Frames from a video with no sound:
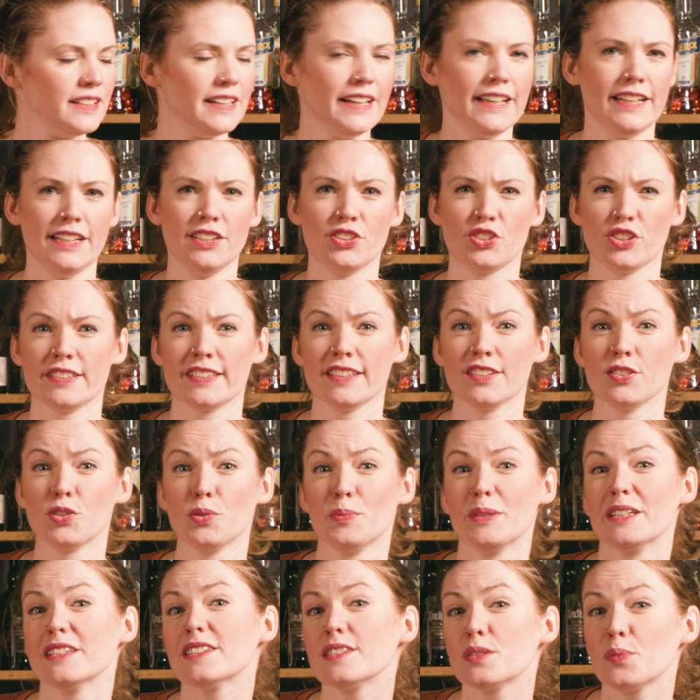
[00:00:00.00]
It is just a
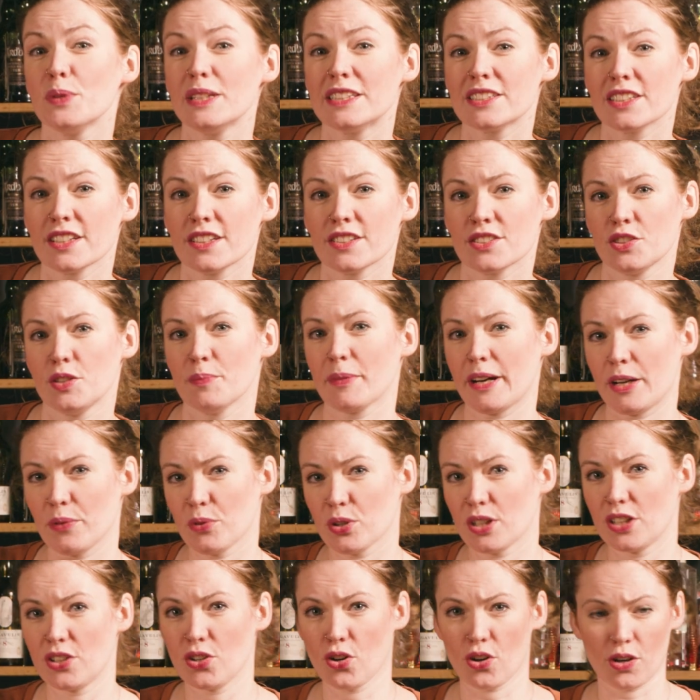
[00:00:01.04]
little bit sweeter, so you might
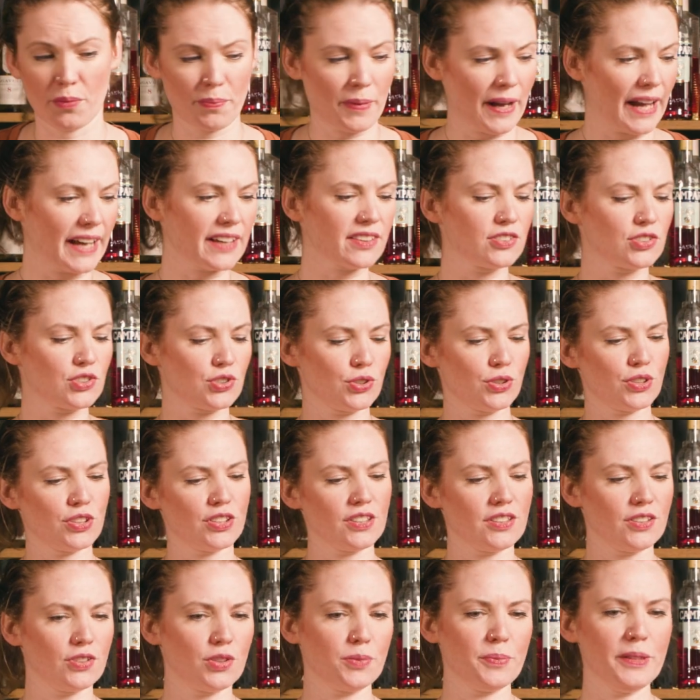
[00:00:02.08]
want to knock back the sugar
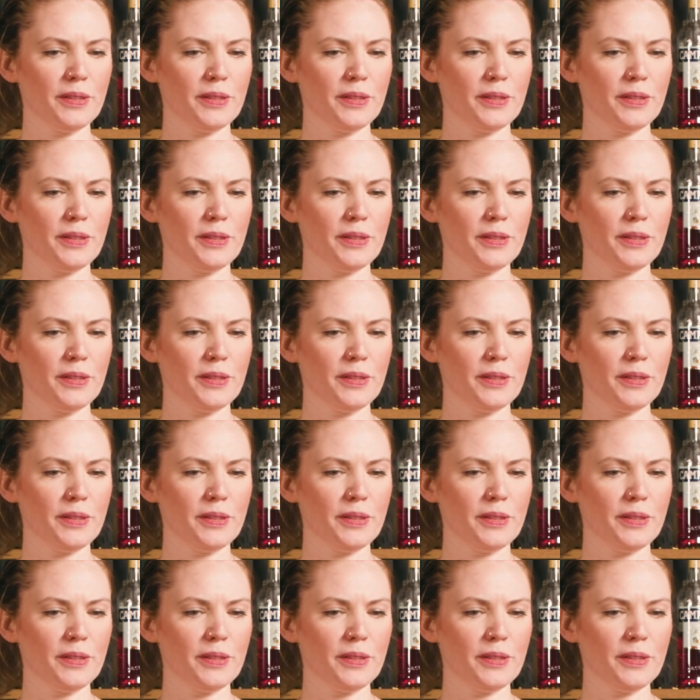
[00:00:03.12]
a little